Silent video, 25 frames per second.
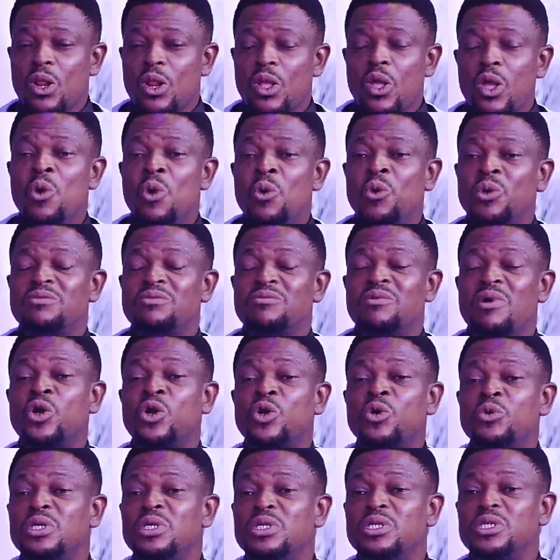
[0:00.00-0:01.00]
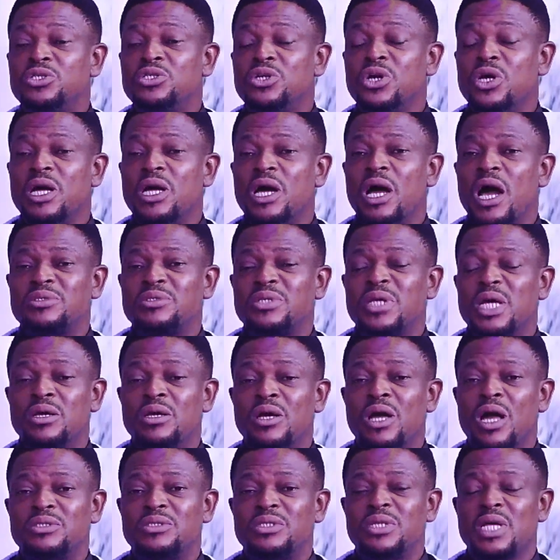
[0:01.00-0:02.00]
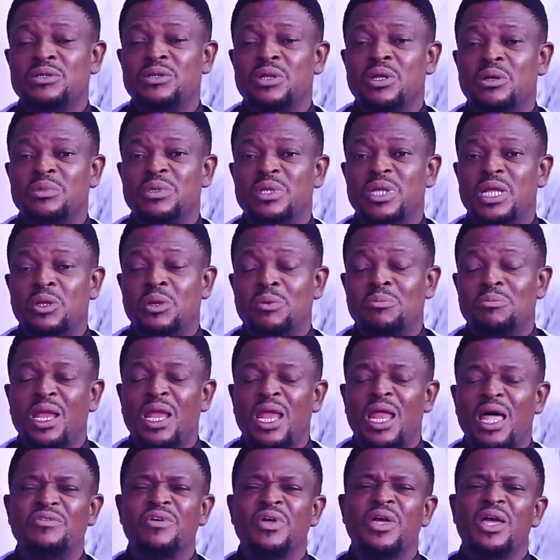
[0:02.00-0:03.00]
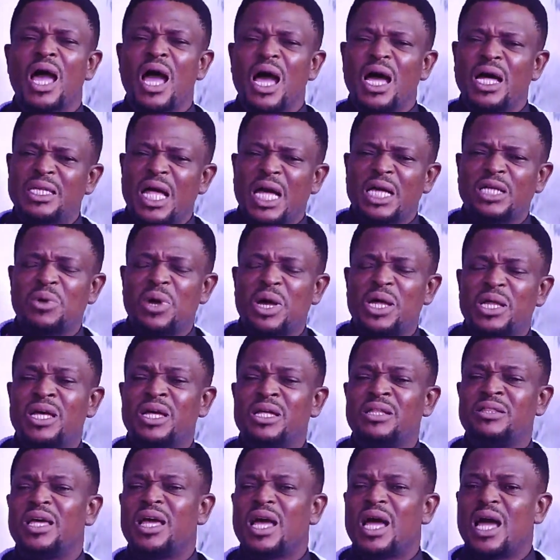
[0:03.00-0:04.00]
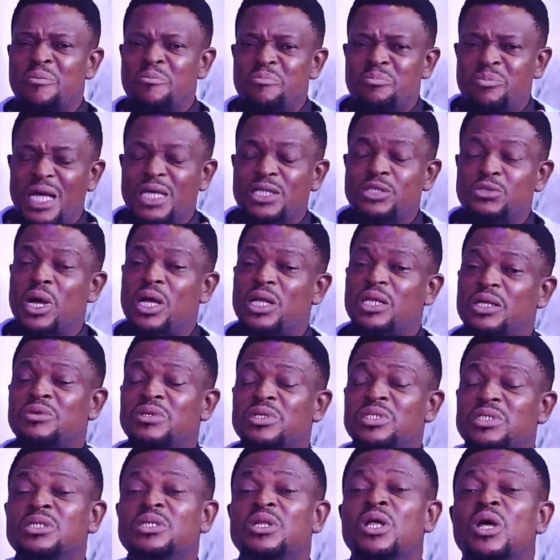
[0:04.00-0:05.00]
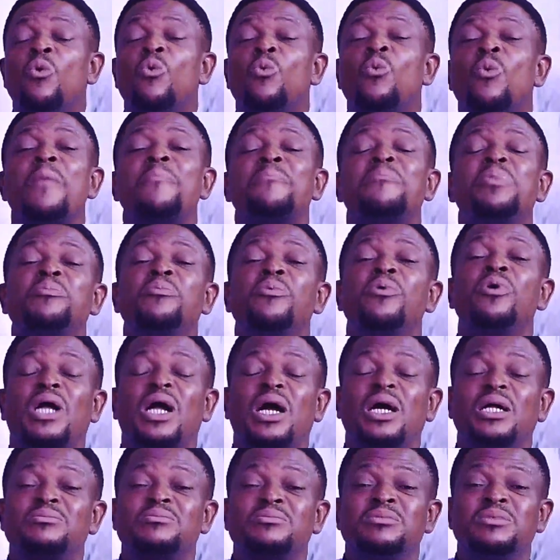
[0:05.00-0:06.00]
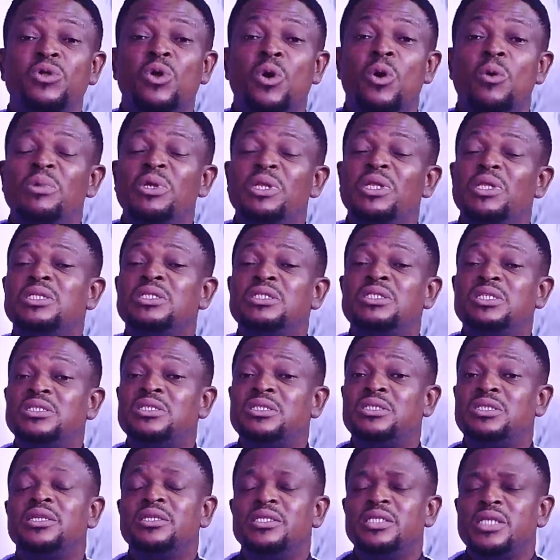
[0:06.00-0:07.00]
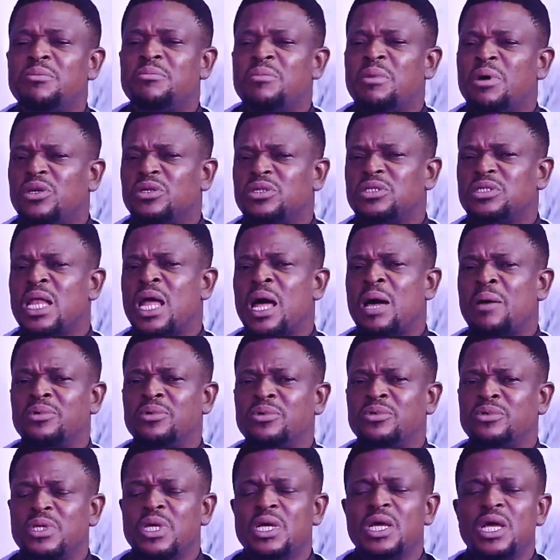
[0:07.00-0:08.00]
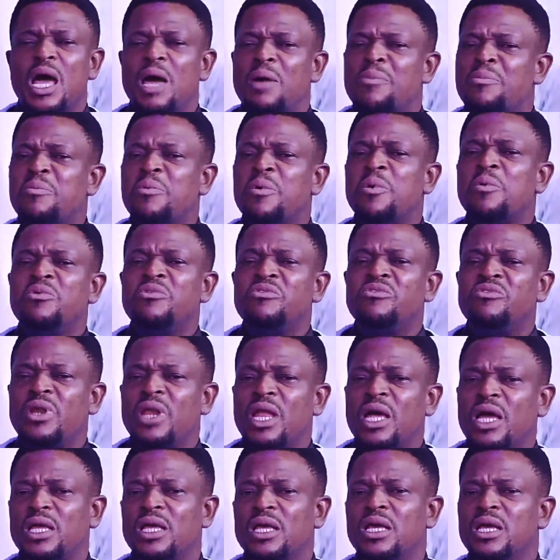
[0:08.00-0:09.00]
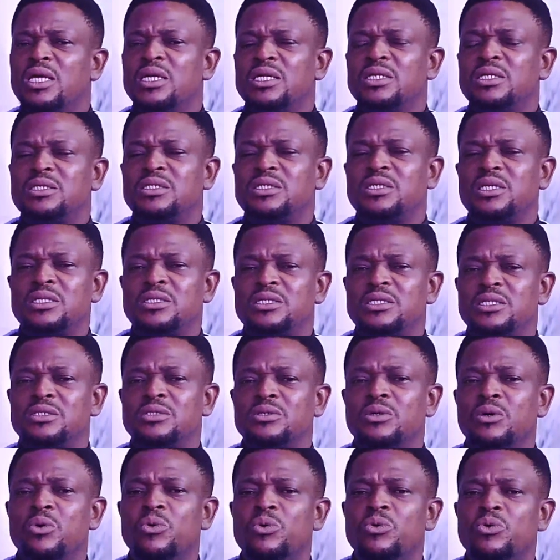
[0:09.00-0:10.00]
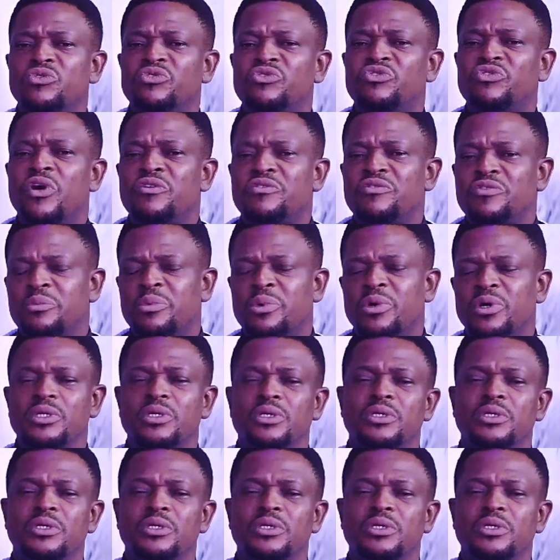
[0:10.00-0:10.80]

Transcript: And whatever group they join outside normal life, and that's why they are there, and that's why the reason why people can completely disdain them and nothing happens, and people move on like it is Uhuru for everybody.